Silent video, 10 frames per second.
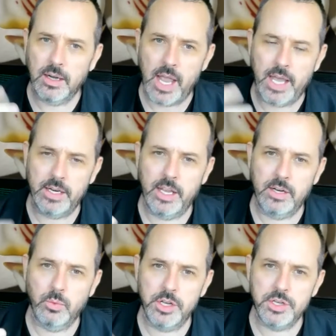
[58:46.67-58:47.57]

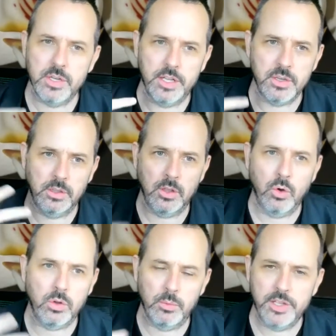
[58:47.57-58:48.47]
and in which it's a
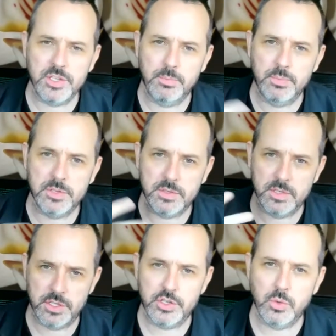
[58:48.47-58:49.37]

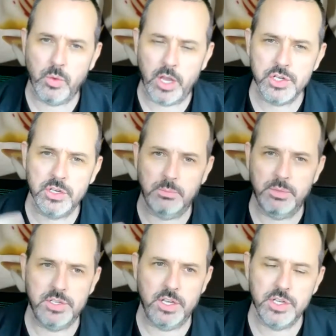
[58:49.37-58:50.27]

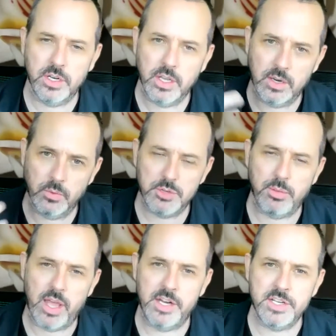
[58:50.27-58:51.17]
situational position in
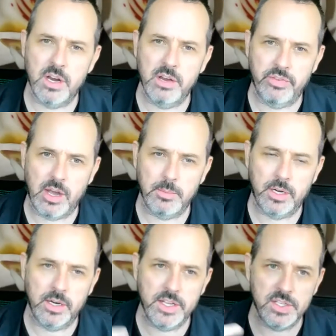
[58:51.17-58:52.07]
which planetary
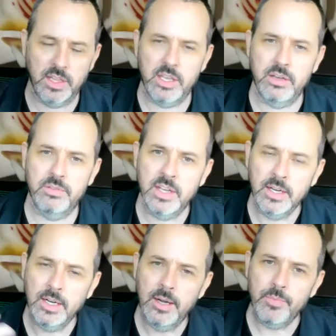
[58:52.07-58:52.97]
phenomenon is
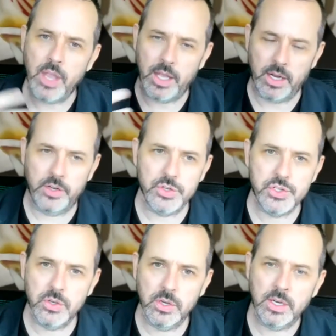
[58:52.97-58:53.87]
lived and
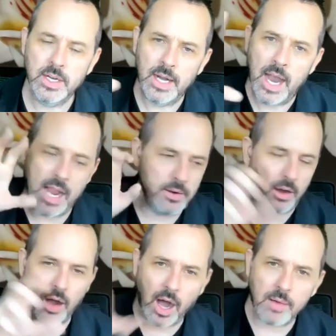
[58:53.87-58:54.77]
understood.
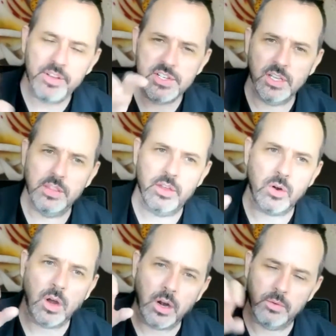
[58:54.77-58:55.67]
And obviously
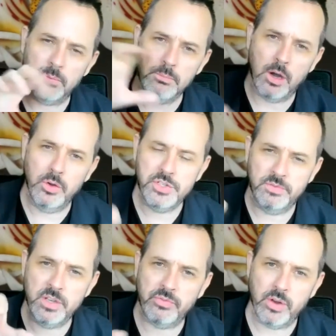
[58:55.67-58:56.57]
there are
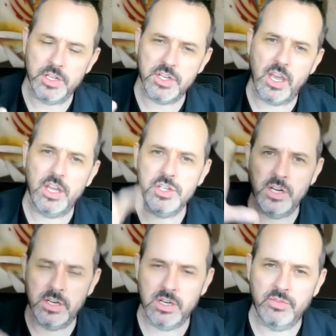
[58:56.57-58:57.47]
modes of
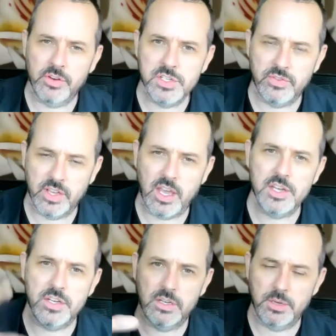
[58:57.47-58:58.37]
differentiation and
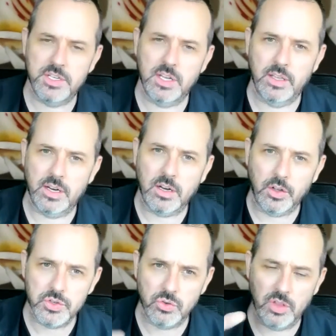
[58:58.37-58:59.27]
diversification, particularly at
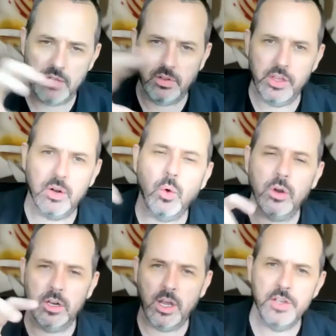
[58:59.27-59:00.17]
a cultural level, that
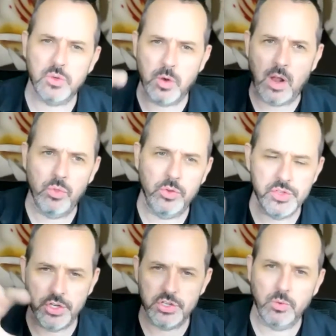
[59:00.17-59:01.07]
organize around
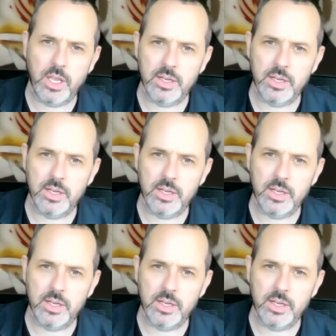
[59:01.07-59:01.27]
those